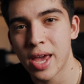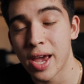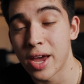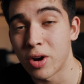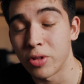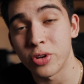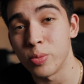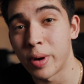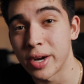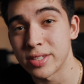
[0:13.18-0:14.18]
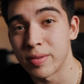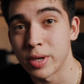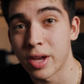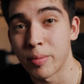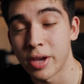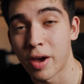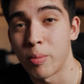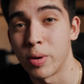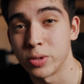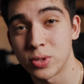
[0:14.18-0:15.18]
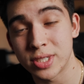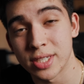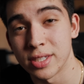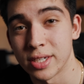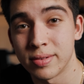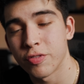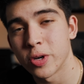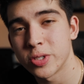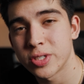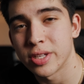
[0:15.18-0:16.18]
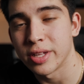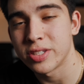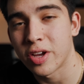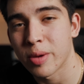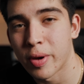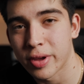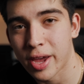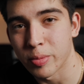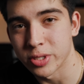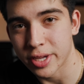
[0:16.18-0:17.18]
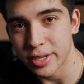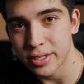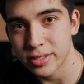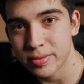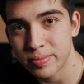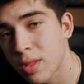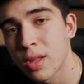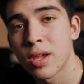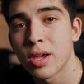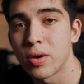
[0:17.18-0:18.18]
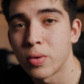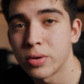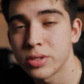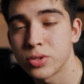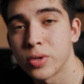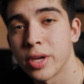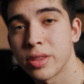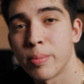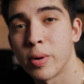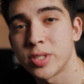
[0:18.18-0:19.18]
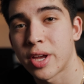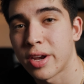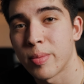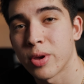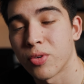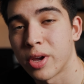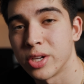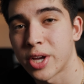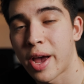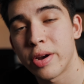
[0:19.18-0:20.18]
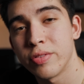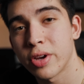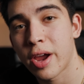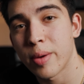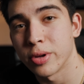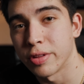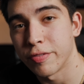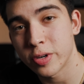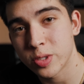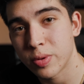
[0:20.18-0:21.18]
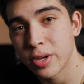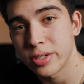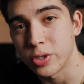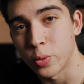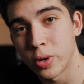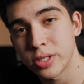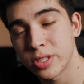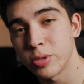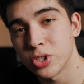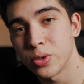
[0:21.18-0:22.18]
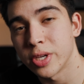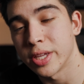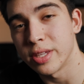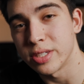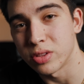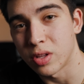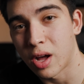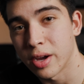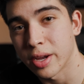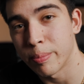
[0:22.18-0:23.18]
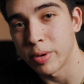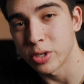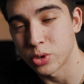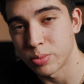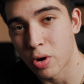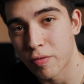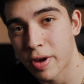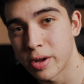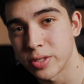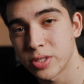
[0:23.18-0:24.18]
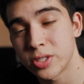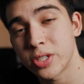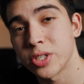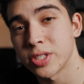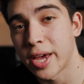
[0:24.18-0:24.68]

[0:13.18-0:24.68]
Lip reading: and all the new bodies that have been coming out most recently. First, let's talk about camera settings. In order to get the most dynamic range out of your camera in the first place, you want to be shooting in these log picture profiles such as